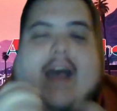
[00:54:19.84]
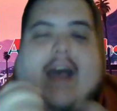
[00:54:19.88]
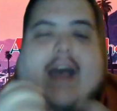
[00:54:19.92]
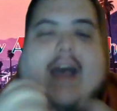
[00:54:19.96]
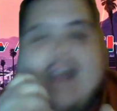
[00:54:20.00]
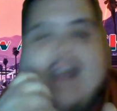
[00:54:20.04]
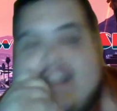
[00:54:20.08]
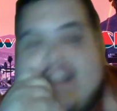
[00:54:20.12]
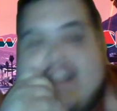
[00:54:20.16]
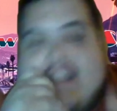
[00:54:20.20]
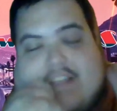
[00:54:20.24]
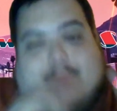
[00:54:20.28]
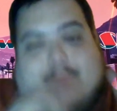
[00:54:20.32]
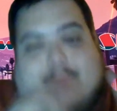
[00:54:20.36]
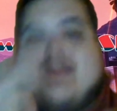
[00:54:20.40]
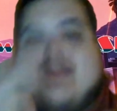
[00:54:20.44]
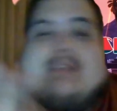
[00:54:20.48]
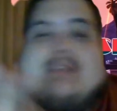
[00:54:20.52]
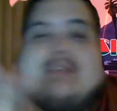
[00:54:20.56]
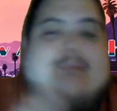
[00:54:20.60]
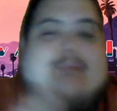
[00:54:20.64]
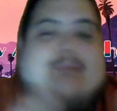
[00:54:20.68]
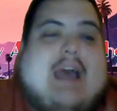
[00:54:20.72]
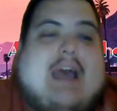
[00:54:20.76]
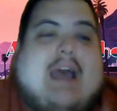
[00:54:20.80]
it's a mixed
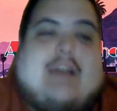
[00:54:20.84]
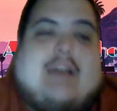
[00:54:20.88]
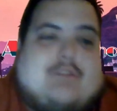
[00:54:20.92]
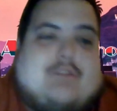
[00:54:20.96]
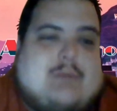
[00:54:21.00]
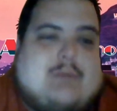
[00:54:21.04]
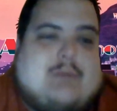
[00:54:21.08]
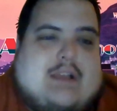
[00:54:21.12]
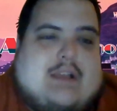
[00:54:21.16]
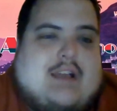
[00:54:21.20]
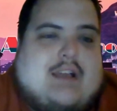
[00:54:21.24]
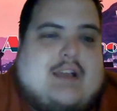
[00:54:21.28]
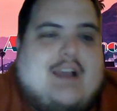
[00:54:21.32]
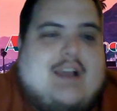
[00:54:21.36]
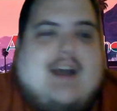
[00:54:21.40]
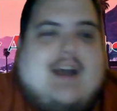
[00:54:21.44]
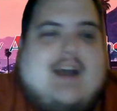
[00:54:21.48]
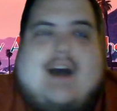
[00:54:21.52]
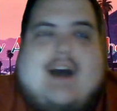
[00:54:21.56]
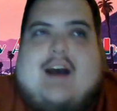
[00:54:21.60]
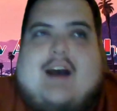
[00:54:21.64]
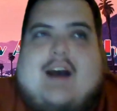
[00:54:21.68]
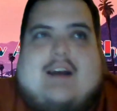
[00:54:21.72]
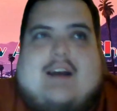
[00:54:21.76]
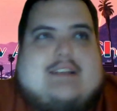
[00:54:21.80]
bag for me.
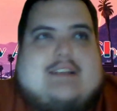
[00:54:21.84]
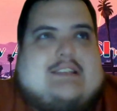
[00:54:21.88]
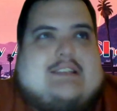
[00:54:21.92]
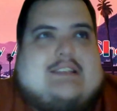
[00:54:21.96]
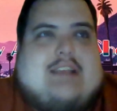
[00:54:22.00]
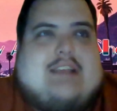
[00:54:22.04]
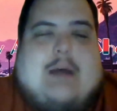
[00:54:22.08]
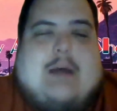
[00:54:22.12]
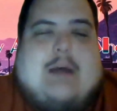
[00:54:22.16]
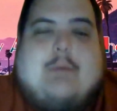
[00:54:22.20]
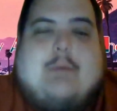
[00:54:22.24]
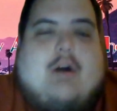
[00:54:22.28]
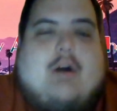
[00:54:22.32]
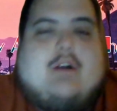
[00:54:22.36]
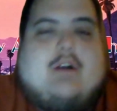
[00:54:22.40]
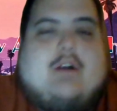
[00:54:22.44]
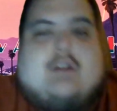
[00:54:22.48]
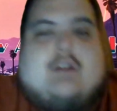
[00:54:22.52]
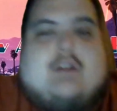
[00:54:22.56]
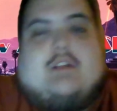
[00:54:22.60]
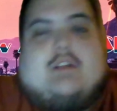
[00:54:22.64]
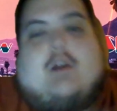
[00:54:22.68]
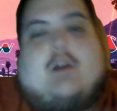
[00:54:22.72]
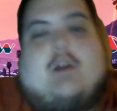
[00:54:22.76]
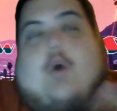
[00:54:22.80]
Some
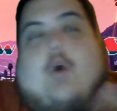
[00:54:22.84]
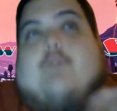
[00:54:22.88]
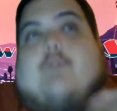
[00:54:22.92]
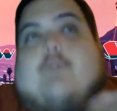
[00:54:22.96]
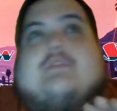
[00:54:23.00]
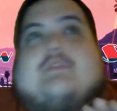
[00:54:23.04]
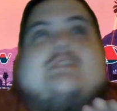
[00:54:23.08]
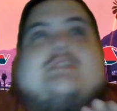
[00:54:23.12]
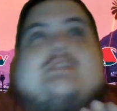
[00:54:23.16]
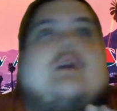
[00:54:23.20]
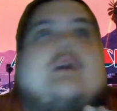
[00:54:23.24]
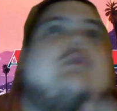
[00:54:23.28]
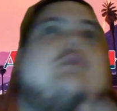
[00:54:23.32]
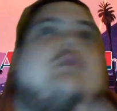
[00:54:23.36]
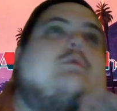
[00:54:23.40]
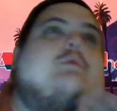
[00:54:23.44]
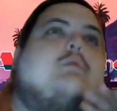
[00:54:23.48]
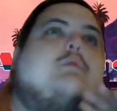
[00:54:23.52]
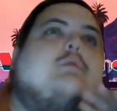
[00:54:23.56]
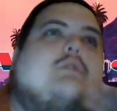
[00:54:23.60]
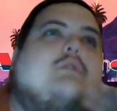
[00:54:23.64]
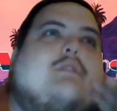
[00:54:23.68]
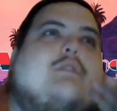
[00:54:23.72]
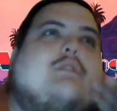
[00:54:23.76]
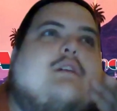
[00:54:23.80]
are
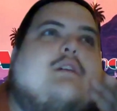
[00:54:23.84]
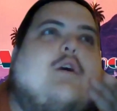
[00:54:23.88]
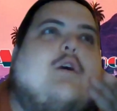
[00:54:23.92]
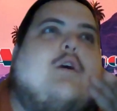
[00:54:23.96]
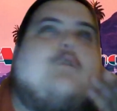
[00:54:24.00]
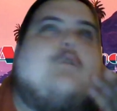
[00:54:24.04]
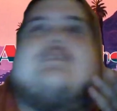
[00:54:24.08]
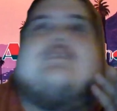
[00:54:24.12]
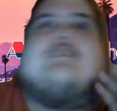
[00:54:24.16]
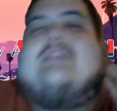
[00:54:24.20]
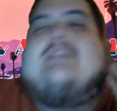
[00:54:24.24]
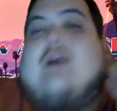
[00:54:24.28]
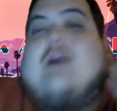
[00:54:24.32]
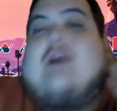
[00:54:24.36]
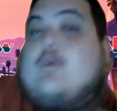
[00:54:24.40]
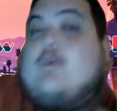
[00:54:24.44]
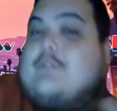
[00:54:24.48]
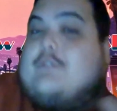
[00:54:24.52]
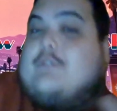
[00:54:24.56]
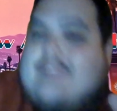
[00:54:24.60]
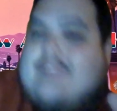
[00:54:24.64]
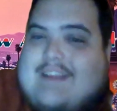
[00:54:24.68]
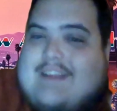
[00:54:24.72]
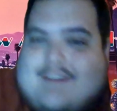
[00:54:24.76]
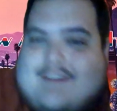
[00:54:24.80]
so
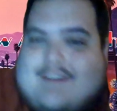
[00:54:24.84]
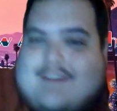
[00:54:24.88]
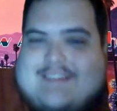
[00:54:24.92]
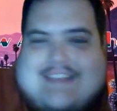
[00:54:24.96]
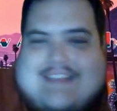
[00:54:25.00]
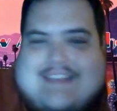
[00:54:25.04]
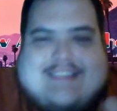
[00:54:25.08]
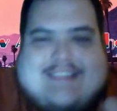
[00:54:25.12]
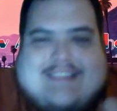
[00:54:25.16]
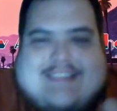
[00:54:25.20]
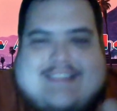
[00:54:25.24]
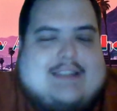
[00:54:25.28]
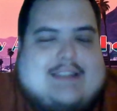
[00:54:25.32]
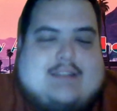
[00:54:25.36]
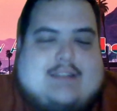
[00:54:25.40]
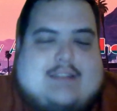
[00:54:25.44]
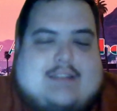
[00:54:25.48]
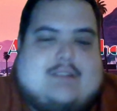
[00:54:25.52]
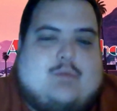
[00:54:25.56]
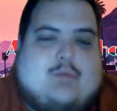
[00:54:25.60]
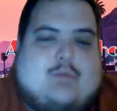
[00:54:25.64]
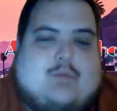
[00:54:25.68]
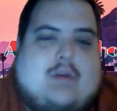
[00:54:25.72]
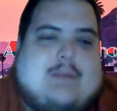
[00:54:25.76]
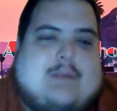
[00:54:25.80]
overly artistic. Like there's
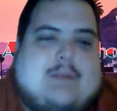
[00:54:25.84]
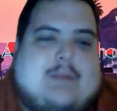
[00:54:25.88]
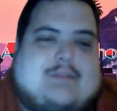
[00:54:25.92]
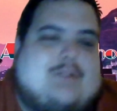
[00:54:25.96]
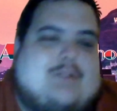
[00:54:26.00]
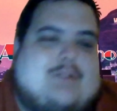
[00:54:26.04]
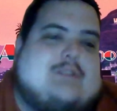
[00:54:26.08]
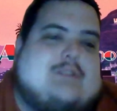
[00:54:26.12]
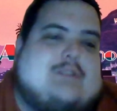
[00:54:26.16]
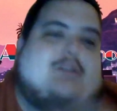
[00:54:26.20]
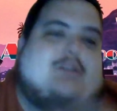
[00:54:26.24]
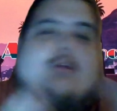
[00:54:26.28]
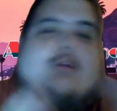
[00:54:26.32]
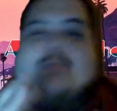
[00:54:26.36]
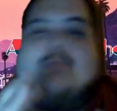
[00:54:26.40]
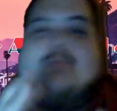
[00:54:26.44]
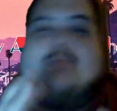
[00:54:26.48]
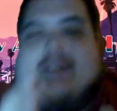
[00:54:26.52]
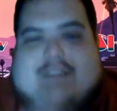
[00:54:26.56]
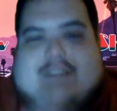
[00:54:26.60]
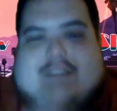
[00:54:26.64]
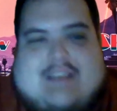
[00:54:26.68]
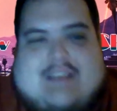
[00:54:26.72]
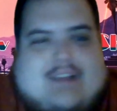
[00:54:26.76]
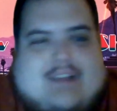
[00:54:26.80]
one episode that's all
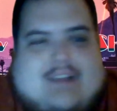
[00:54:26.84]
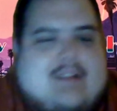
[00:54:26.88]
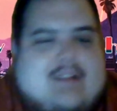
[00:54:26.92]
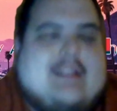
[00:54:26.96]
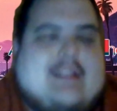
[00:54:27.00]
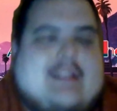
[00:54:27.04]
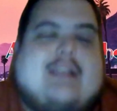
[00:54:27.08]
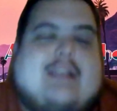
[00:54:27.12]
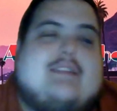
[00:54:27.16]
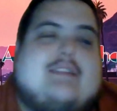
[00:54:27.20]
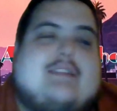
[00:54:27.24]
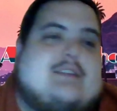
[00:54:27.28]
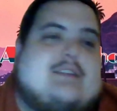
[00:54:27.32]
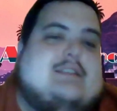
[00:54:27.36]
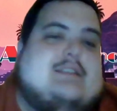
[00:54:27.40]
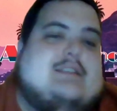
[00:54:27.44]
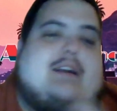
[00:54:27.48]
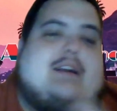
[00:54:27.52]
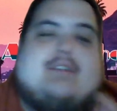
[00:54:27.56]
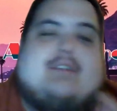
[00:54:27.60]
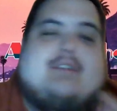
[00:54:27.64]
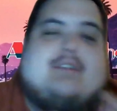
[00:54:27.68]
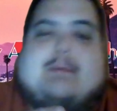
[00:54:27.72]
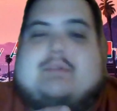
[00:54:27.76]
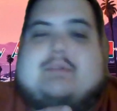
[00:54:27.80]
music. There's
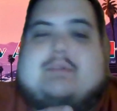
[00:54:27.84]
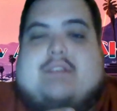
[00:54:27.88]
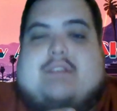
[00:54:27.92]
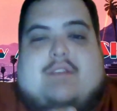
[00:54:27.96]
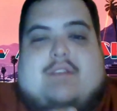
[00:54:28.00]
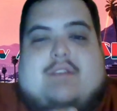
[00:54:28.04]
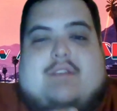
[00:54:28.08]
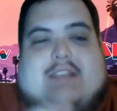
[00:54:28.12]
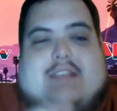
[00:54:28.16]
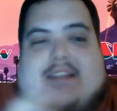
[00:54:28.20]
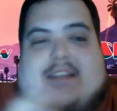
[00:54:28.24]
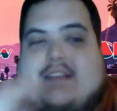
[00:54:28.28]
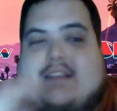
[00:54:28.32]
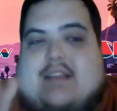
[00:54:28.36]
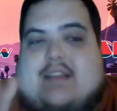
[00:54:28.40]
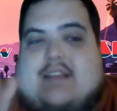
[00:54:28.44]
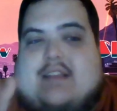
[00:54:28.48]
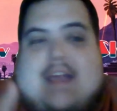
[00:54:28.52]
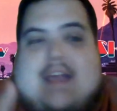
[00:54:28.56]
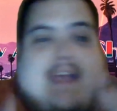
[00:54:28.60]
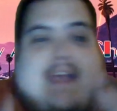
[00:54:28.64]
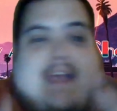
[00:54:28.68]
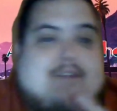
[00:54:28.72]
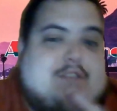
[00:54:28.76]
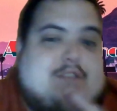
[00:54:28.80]
other episodes that
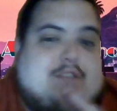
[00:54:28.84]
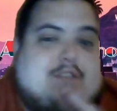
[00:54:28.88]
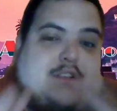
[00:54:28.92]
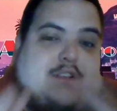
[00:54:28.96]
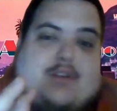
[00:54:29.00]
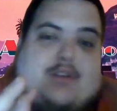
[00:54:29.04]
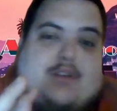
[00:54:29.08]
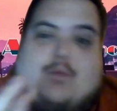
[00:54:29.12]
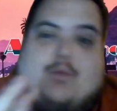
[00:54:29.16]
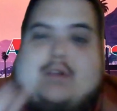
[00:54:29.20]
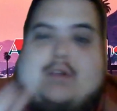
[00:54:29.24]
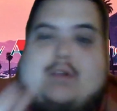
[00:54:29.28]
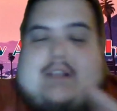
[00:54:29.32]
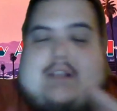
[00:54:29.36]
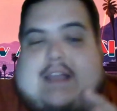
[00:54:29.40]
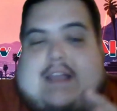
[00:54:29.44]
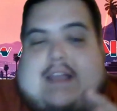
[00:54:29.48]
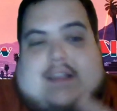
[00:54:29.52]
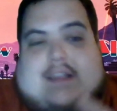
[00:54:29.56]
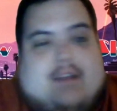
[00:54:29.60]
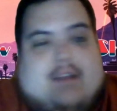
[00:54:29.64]
have to do with like